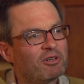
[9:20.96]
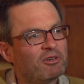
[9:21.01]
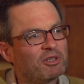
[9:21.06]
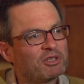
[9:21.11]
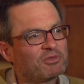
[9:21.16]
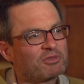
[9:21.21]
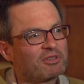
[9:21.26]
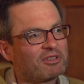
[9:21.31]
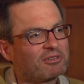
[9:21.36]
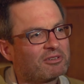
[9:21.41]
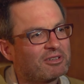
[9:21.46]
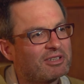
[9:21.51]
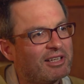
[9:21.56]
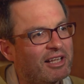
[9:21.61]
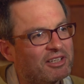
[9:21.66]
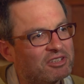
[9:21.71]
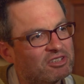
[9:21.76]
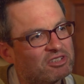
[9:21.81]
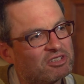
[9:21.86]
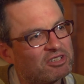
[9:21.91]
Oxford
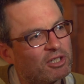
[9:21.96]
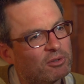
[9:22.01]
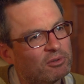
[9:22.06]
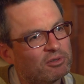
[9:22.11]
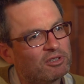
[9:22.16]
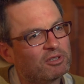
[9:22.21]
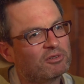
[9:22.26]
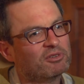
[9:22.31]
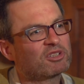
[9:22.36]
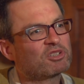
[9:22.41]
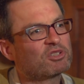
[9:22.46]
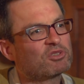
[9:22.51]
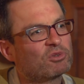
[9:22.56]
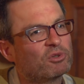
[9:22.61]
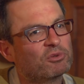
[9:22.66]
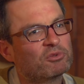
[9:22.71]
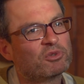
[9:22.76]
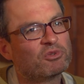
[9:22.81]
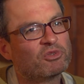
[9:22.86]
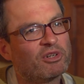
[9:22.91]
classics go on to do an
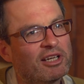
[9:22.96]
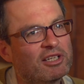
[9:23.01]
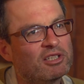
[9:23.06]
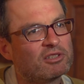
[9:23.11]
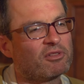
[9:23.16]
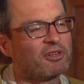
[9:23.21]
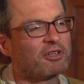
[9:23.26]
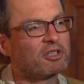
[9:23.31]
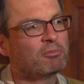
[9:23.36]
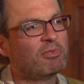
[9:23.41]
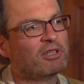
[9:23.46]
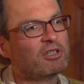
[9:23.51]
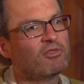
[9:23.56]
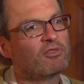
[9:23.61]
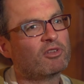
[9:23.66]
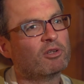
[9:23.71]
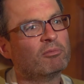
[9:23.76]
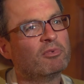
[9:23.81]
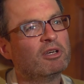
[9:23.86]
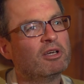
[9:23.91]
extraordinary range of things. Many
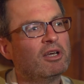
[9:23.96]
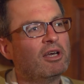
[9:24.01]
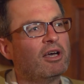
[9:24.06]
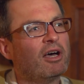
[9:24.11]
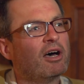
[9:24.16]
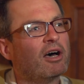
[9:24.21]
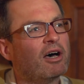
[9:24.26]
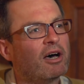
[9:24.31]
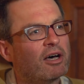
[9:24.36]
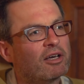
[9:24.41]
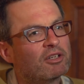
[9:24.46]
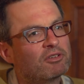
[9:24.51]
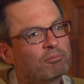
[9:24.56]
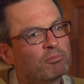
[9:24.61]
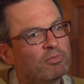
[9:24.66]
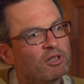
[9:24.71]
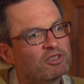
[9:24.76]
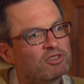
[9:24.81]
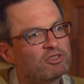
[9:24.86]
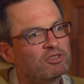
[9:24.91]
of them
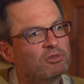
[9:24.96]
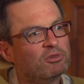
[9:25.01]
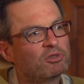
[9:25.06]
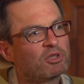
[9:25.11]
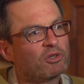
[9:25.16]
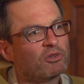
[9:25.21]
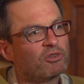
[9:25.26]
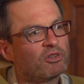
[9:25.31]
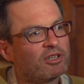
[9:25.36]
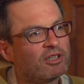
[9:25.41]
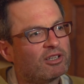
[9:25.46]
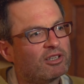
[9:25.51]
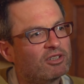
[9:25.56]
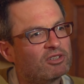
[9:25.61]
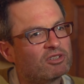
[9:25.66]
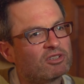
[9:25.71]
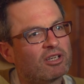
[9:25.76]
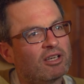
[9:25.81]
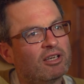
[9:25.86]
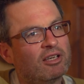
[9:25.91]
pursue
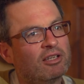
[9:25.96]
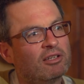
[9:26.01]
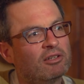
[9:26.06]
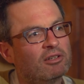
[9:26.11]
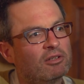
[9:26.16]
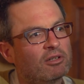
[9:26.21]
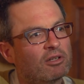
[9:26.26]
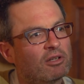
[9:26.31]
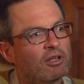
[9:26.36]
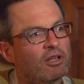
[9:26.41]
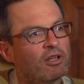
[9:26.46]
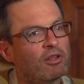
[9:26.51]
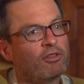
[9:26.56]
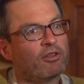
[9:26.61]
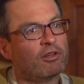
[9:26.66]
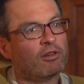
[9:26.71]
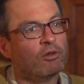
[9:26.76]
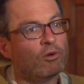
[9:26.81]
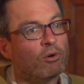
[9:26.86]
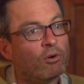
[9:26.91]
careers in
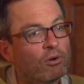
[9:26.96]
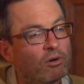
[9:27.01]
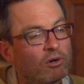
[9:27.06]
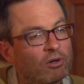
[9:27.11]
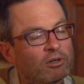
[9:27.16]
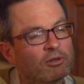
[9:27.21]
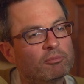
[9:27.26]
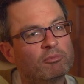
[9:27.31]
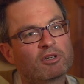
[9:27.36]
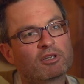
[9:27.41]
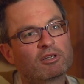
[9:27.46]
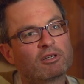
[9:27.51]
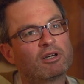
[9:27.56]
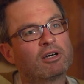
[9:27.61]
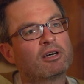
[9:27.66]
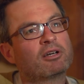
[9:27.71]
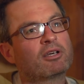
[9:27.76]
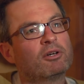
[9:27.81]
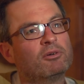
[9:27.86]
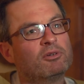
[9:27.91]
the law,
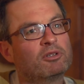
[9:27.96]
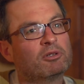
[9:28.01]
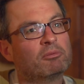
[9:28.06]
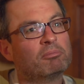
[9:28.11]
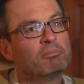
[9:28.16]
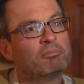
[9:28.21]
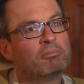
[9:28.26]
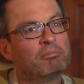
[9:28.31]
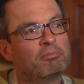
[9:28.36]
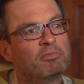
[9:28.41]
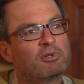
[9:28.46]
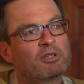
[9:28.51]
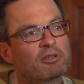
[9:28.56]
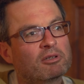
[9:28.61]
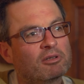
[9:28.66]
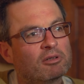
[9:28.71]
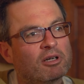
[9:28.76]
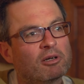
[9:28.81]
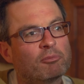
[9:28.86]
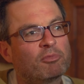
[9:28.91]
go into
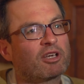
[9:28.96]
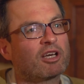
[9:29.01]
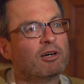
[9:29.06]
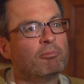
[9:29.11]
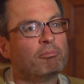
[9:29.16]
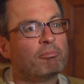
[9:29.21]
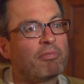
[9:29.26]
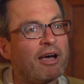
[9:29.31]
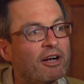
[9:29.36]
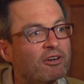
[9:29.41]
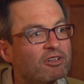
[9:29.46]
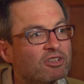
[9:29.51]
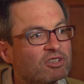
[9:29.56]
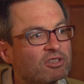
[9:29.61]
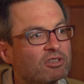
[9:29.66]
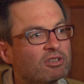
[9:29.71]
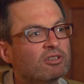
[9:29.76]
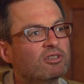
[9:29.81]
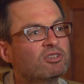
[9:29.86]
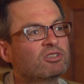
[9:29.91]
become
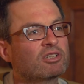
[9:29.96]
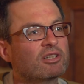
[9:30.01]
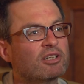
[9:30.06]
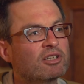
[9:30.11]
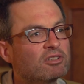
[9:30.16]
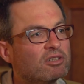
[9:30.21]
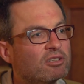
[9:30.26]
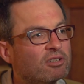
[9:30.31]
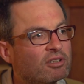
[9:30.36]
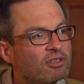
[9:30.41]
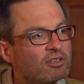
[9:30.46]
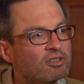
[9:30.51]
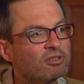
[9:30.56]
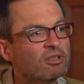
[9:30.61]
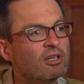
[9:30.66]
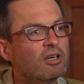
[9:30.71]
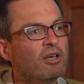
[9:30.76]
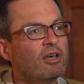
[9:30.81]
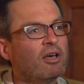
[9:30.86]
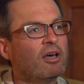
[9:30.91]
barristers, solicitors.